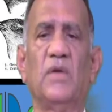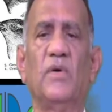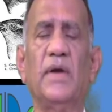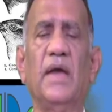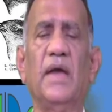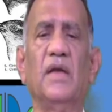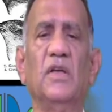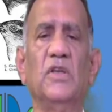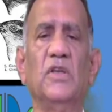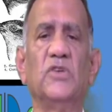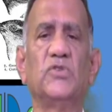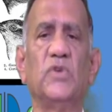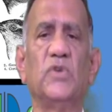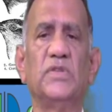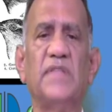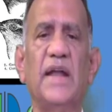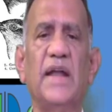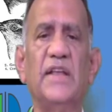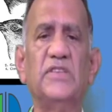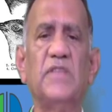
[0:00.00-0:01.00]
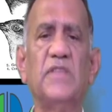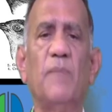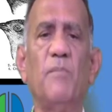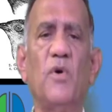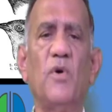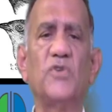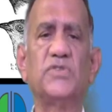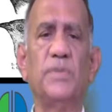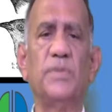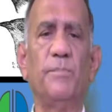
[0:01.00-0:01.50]
Okay, so that is the
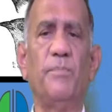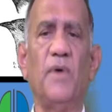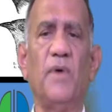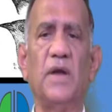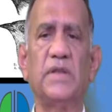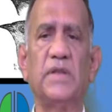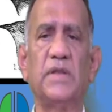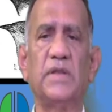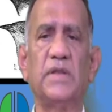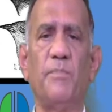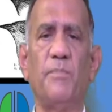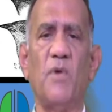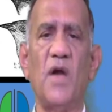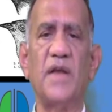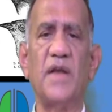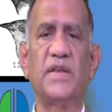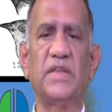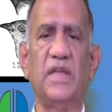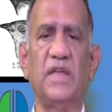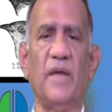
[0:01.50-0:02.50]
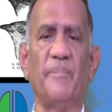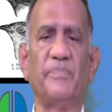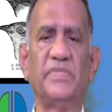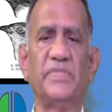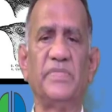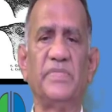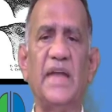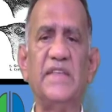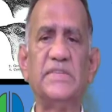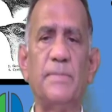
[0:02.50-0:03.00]
most important point here.
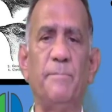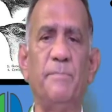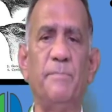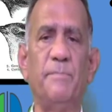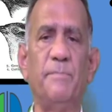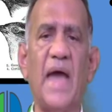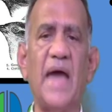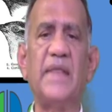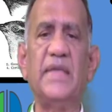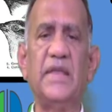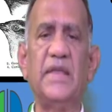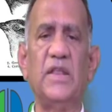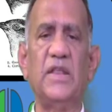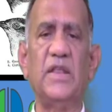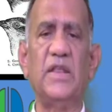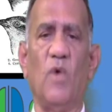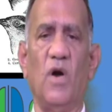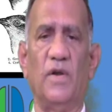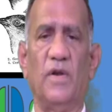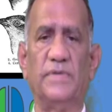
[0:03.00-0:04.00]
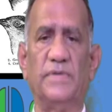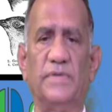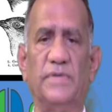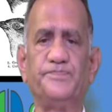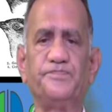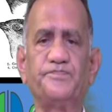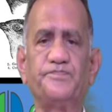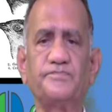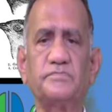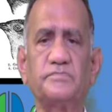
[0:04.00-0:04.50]
There is a barrier involved.
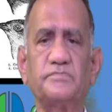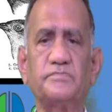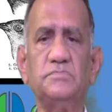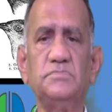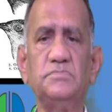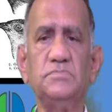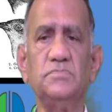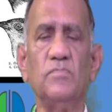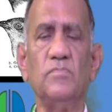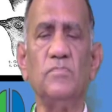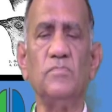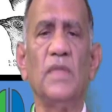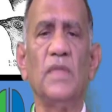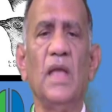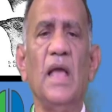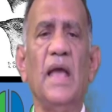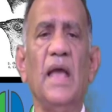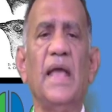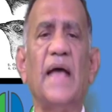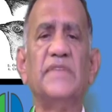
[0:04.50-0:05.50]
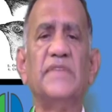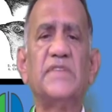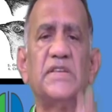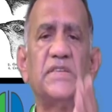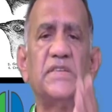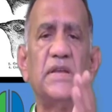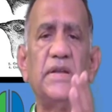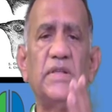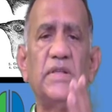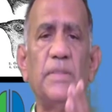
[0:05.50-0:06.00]
As a
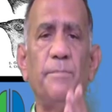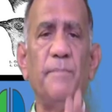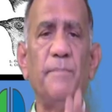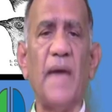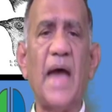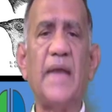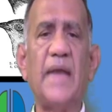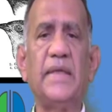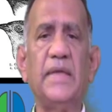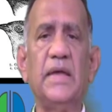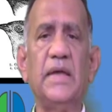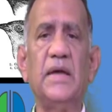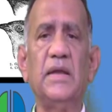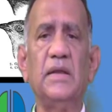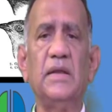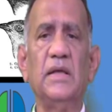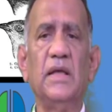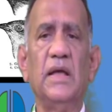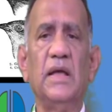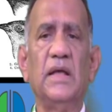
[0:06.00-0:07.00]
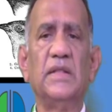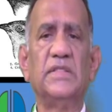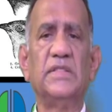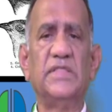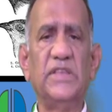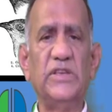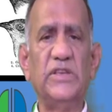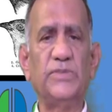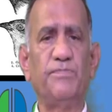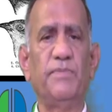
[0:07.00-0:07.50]
result of the barrier,
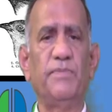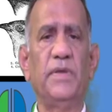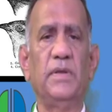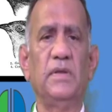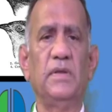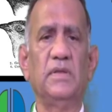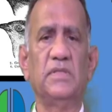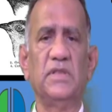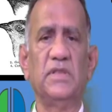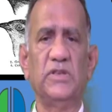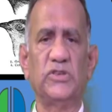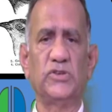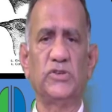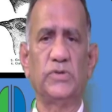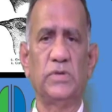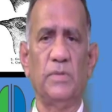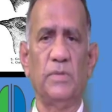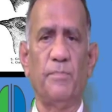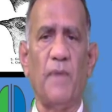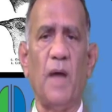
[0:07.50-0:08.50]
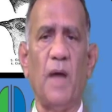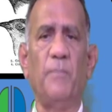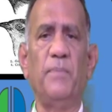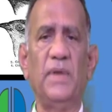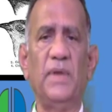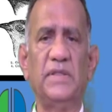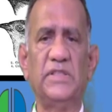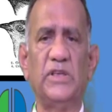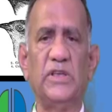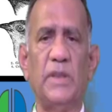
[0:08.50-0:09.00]

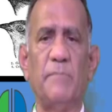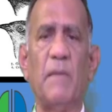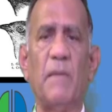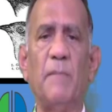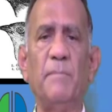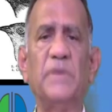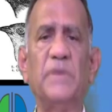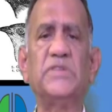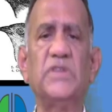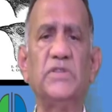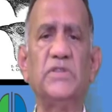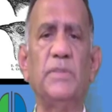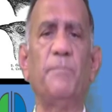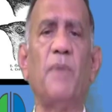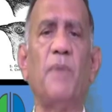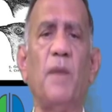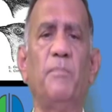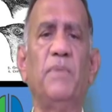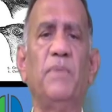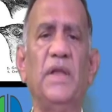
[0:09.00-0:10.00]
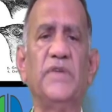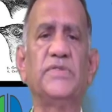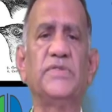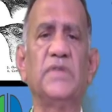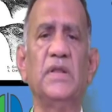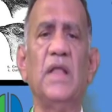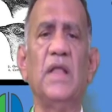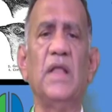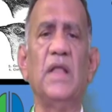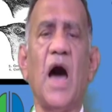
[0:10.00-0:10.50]
the members of the
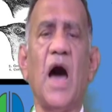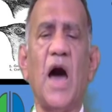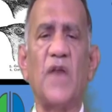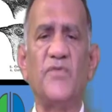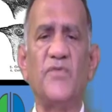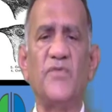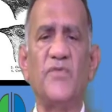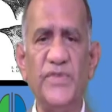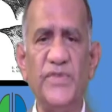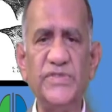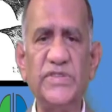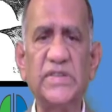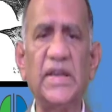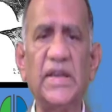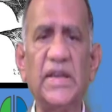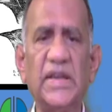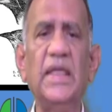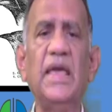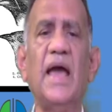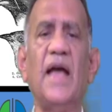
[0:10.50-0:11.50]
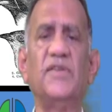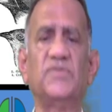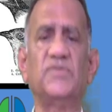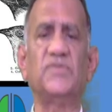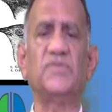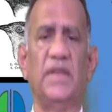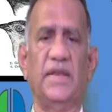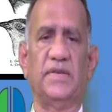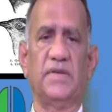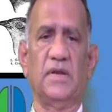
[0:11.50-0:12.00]
population are physically
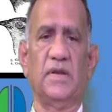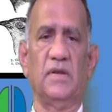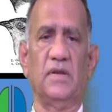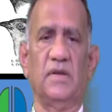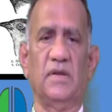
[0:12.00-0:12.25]
isolated.